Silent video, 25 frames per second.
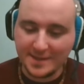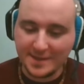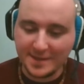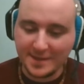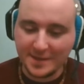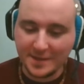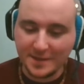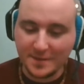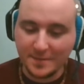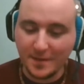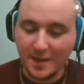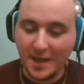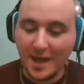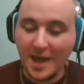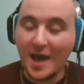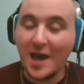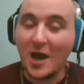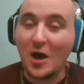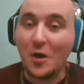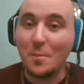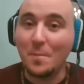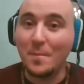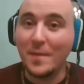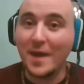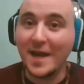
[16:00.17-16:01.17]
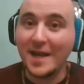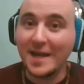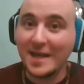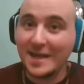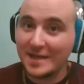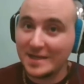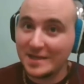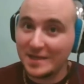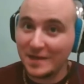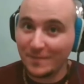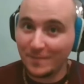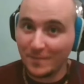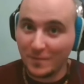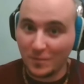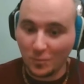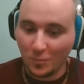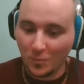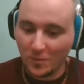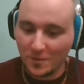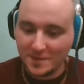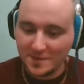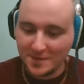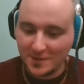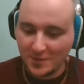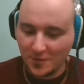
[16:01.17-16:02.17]
here, how many different
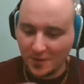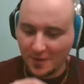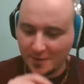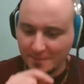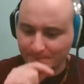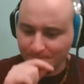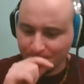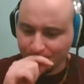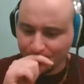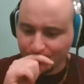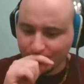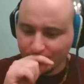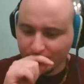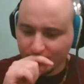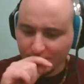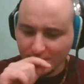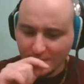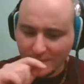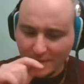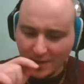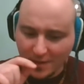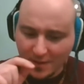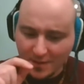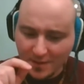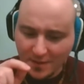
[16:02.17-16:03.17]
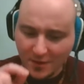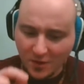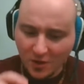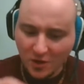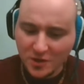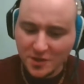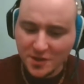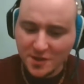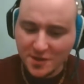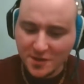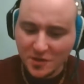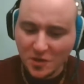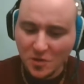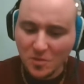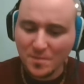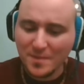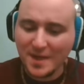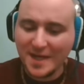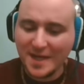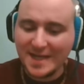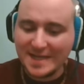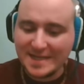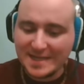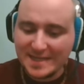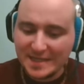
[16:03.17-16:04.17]
words there are. There are so
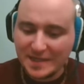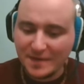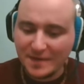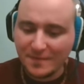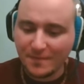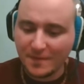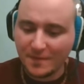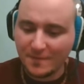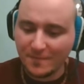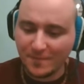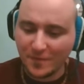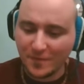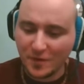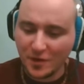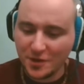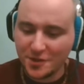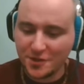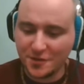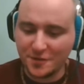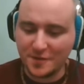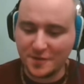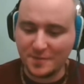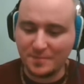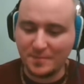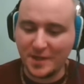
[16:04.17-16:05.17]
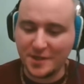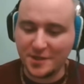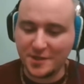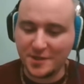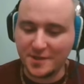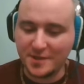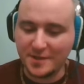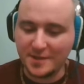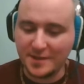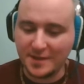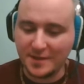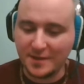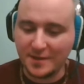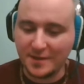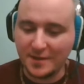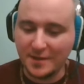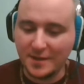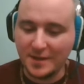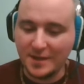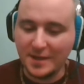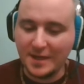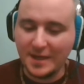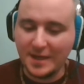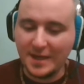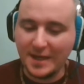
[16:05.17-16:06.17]
many different virtues mentioned here
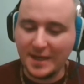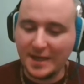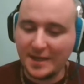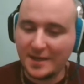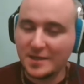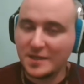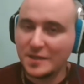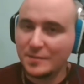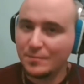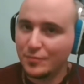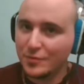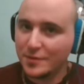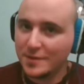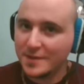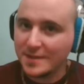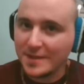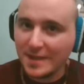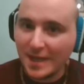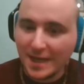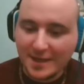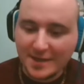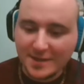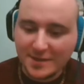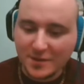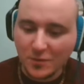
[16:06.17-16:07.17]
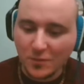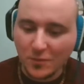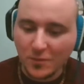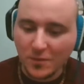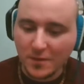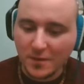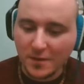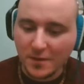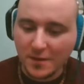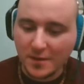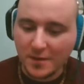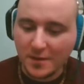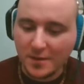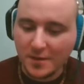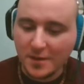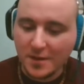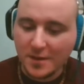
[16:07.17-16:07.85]
in this precise order